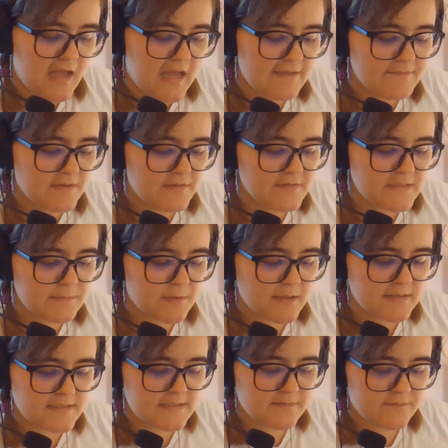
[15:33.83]
I've done this
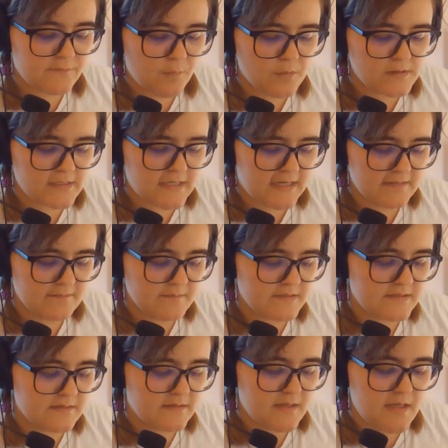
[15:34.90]
process 4
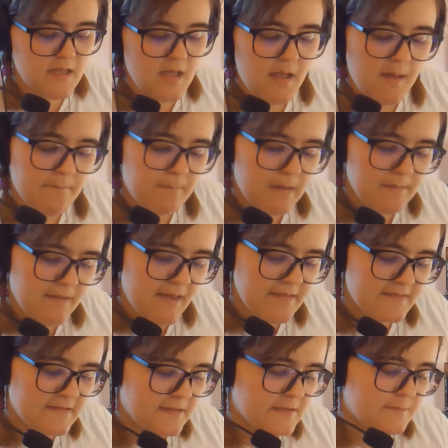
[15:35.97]
times. My
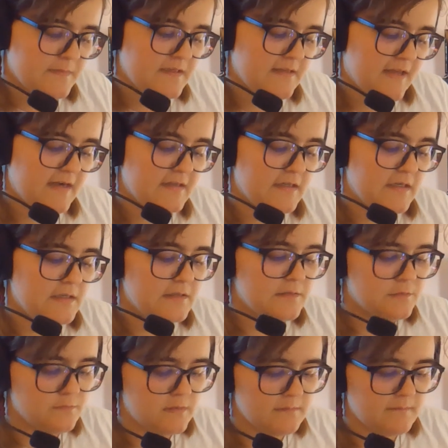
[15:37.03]
math tells me that,
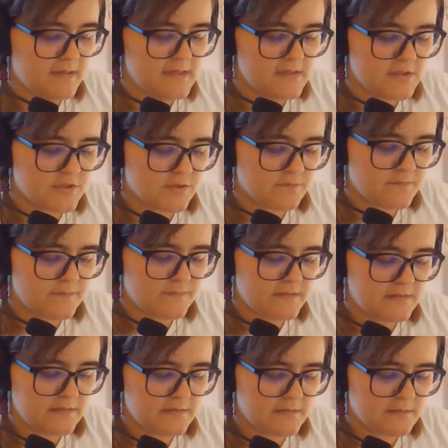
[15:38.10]
including my initial
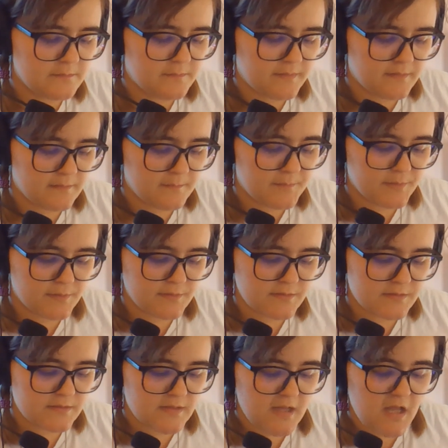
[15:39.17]
50-liter
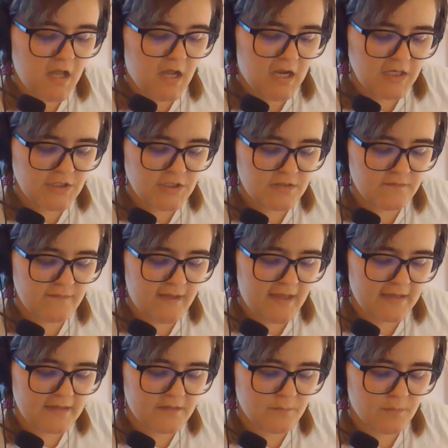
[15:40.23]
burst, I should have
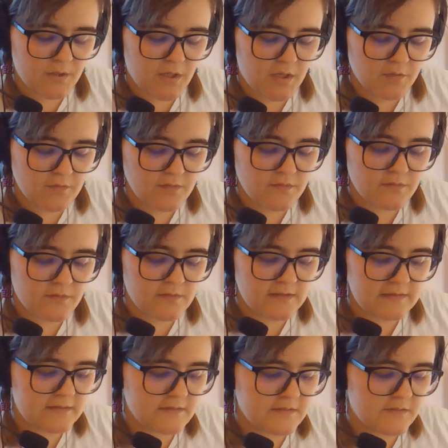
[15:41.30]
added 130
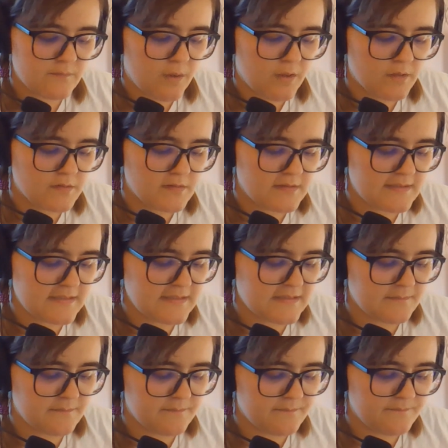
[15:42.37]
liters of water to the
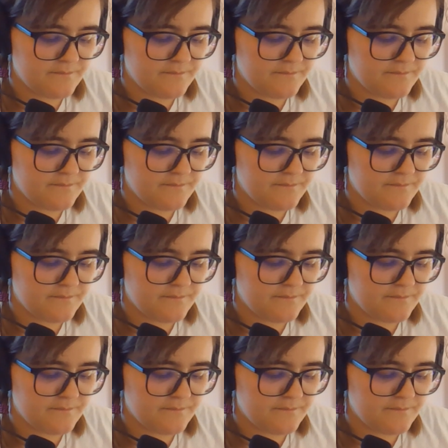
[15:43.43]
system.